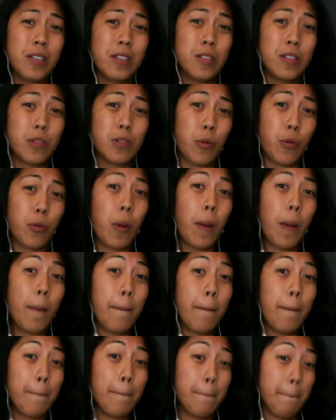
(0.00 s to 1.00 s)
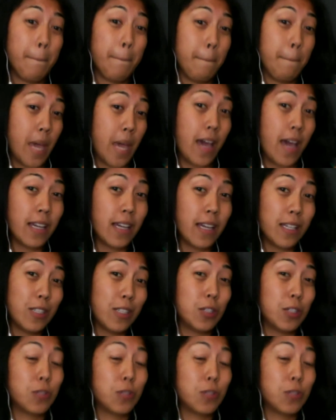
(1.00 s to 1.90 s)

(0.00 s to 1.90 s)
So, Mac, just a